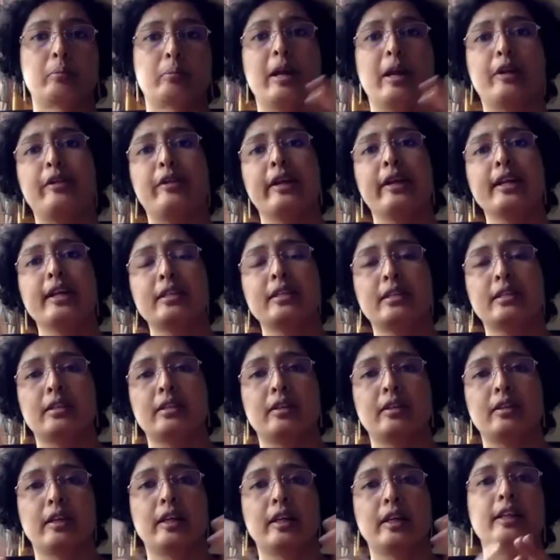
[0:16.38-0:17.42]
metrics
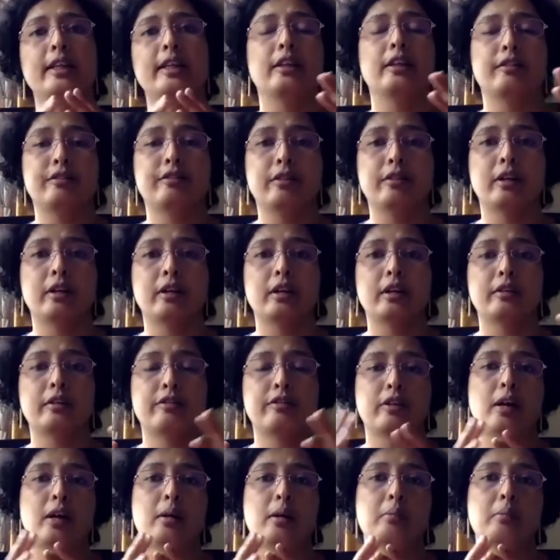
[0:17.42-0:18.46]
really differ
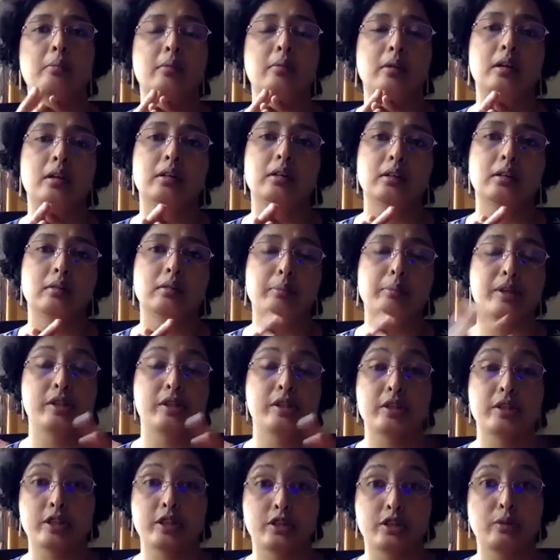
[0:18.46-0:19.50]
from
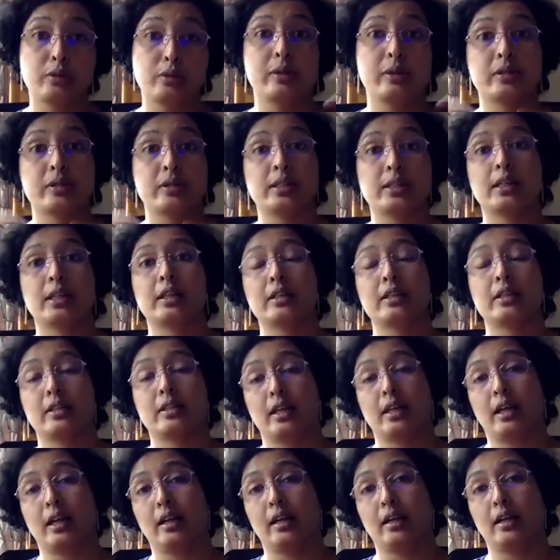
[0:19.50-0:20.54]
business to business
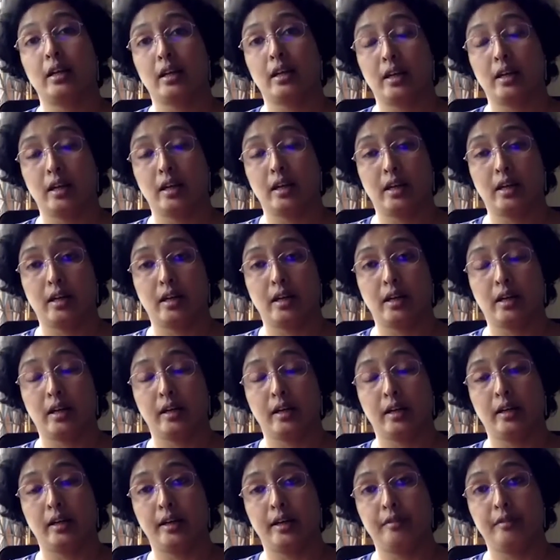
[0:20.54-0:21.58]
and
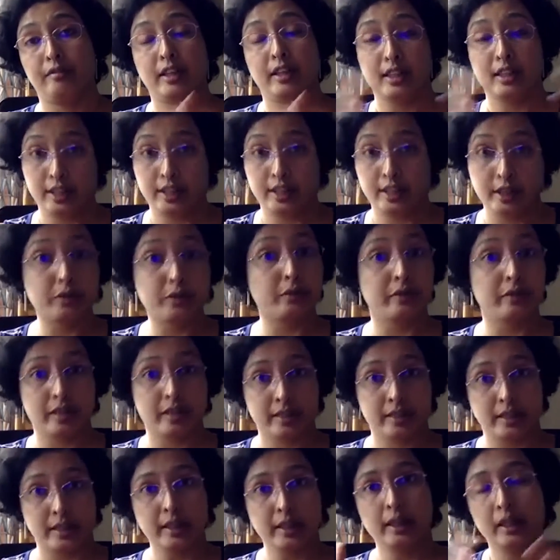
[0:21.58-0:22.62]
VC to
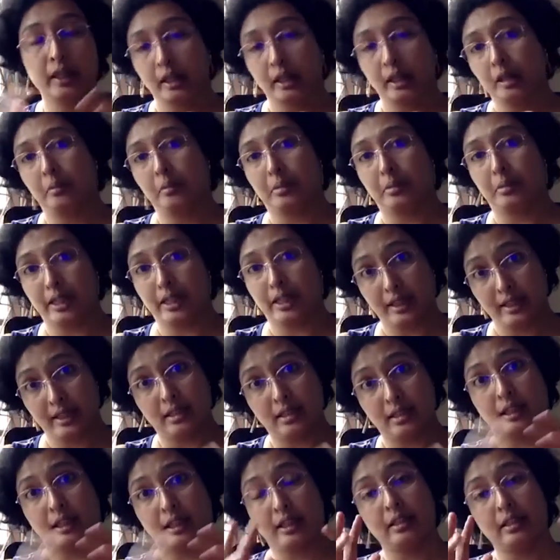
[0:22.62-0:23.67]
VC. But there are
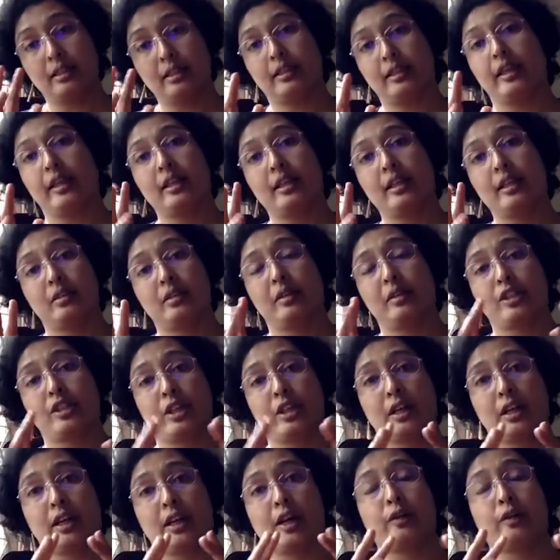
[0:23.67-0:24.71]
certain things which
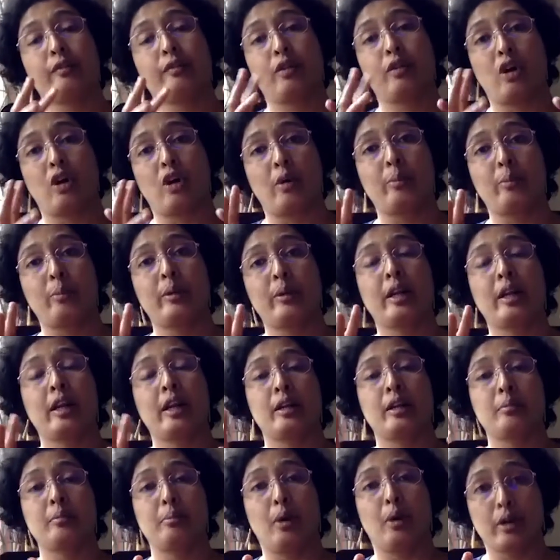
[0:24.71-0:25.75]
are kind of common
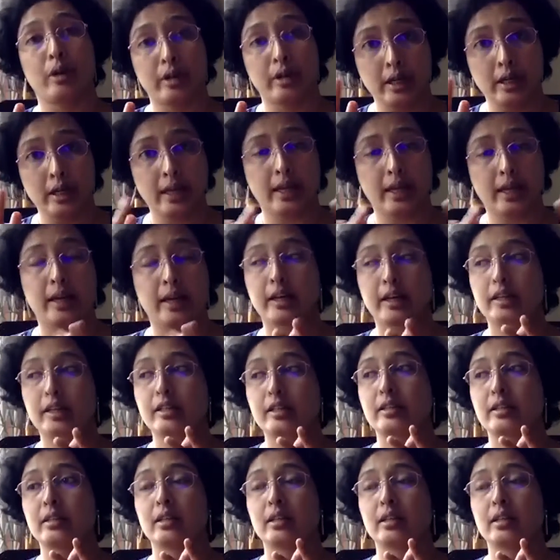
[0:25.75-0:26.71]
and important, and it